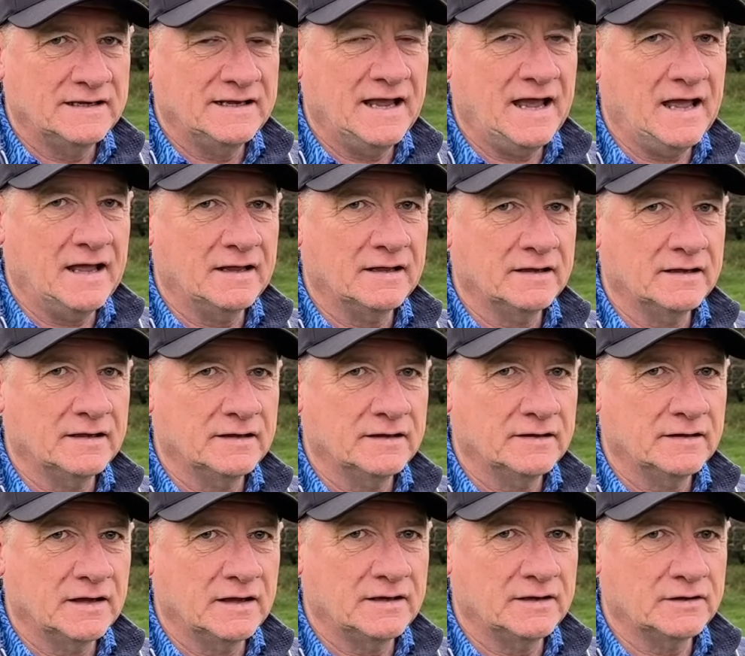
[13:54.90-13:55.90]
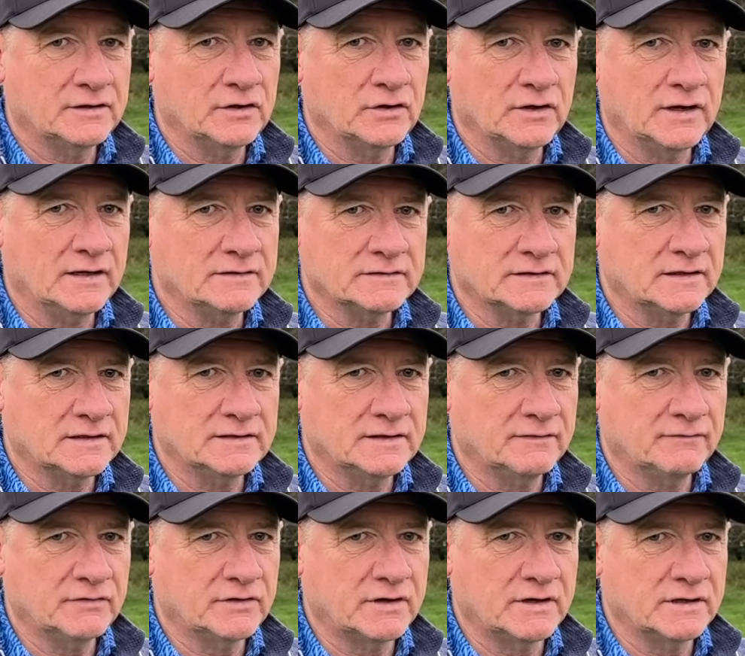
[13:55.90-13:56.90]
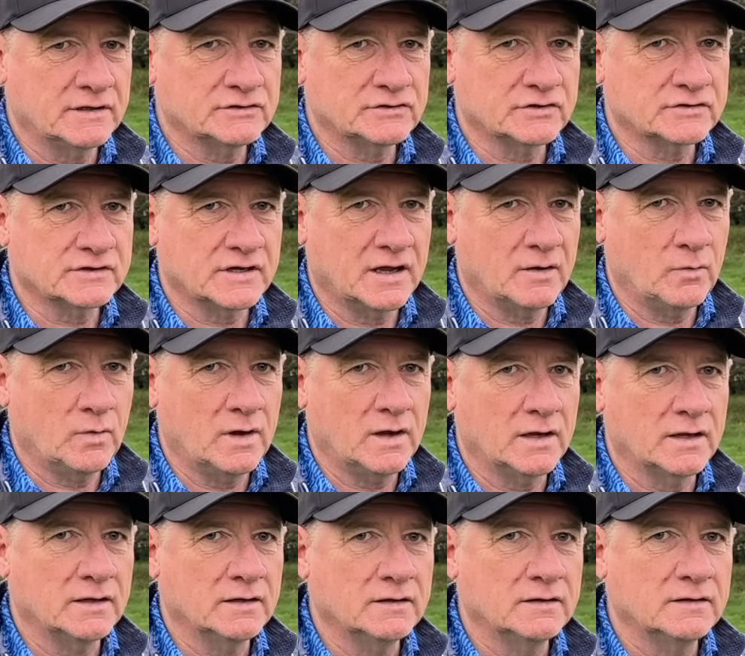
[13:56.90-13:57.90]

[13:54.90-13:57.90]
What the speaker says: Yeah, and I never really sussed out why.